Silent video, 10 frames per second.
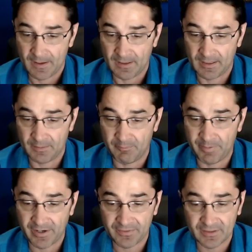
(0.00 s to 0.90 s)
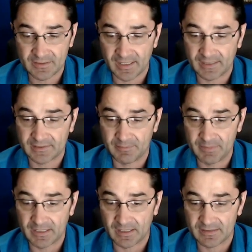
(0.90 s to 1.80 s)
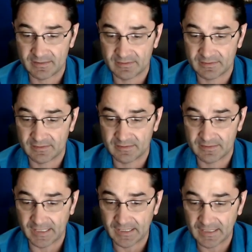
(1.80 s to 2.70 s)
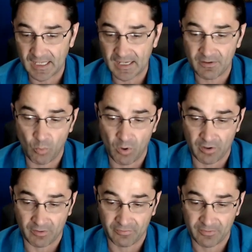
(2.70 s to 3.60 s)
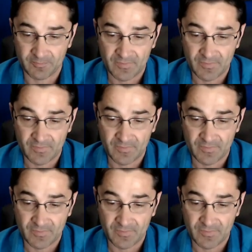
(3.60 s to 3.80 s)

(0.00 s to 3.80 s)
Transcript: berthed at the Minastinka Wharf.